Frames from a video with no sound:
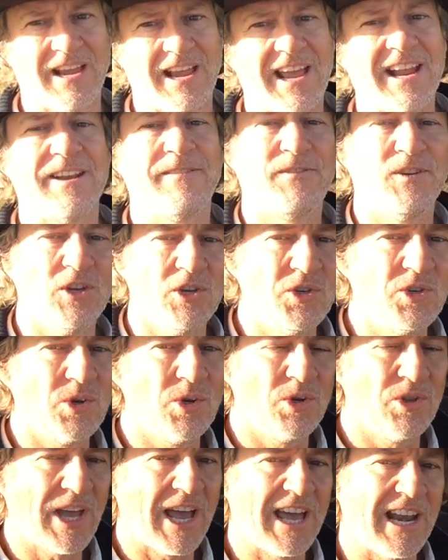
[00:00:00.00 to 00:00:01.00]
And if you
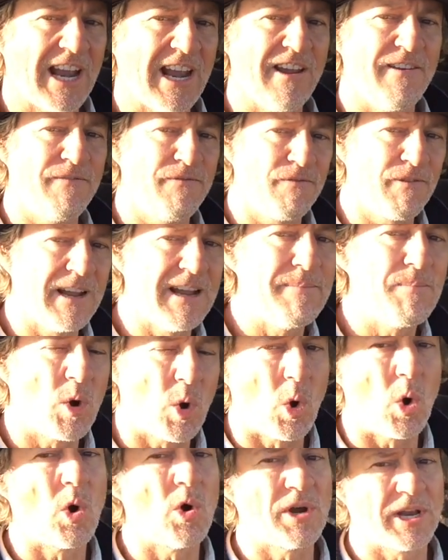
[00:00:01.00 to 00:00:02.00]
do that every
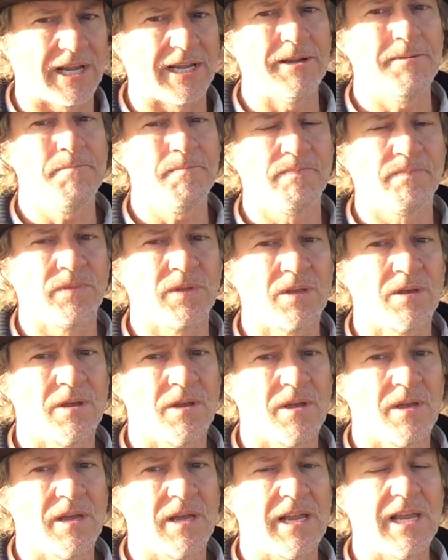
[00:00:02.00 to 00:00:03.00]
morning,
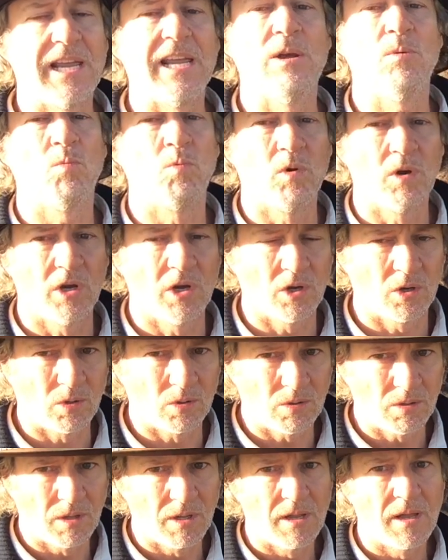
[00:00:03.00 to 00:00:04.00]
it
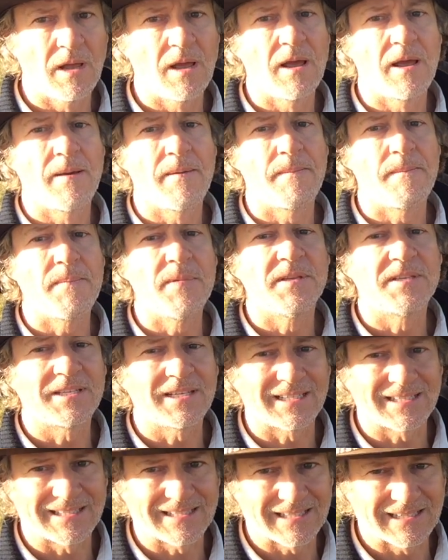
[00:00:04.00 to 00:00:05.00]
will
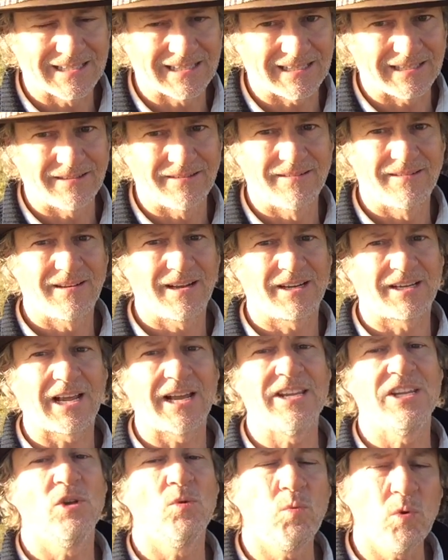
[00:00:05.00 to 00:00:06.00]
succeed.
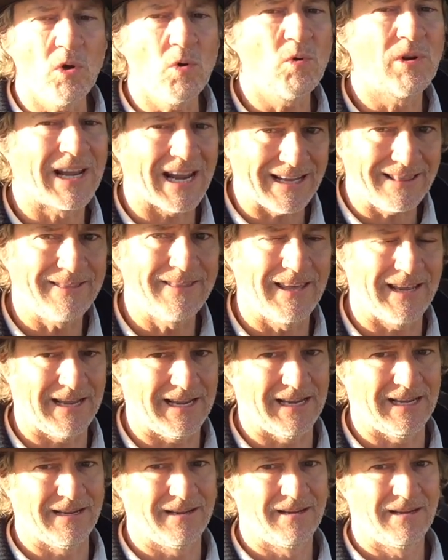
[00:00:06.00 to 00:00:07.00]
Okay, you will get
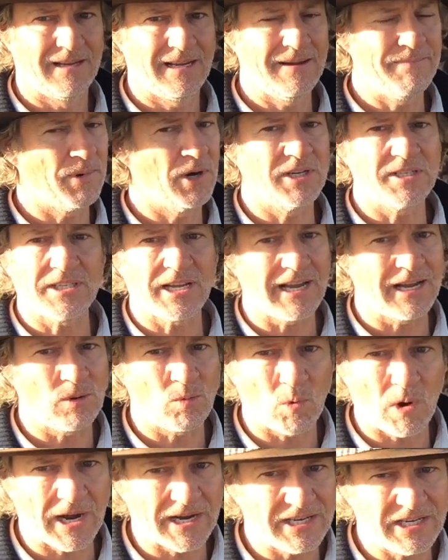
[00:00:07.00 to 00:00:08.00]
there. It might
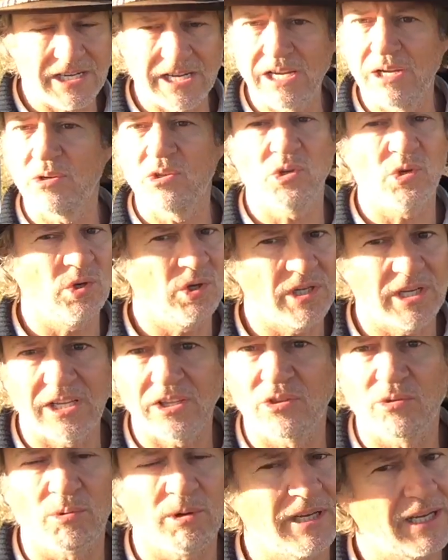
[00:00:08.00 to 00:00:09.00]
take 1 year, 2
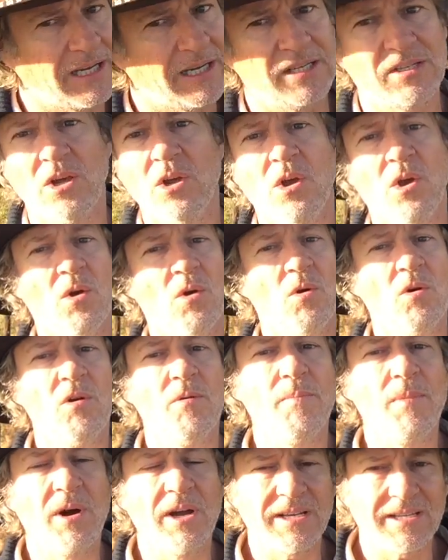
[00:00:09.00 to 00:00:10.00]
years, 3 years, or
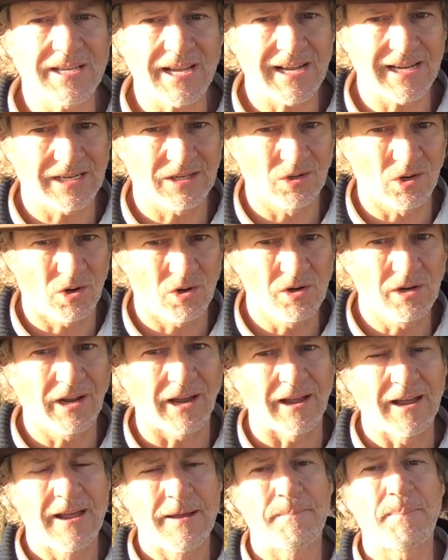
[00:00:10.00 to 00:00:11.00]
it might take
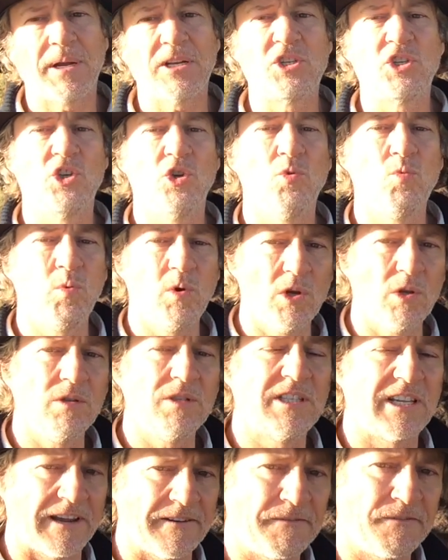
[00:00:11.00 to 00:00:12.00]
longer, but you will
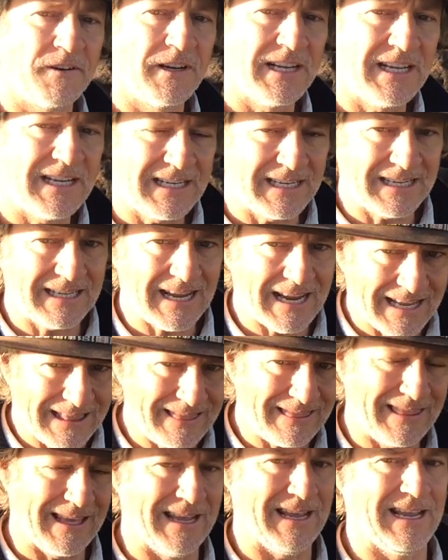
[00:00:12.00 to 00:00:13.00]
definitely get
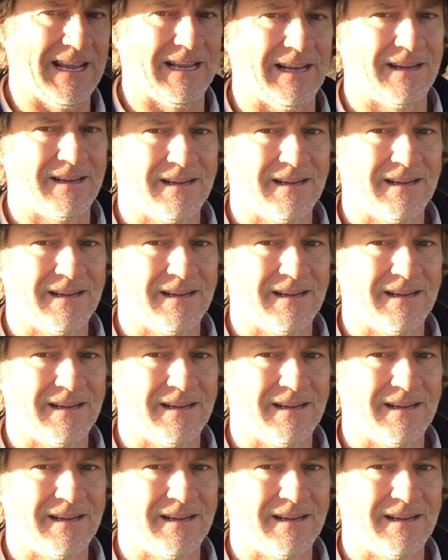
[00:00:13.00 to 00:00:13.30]
there.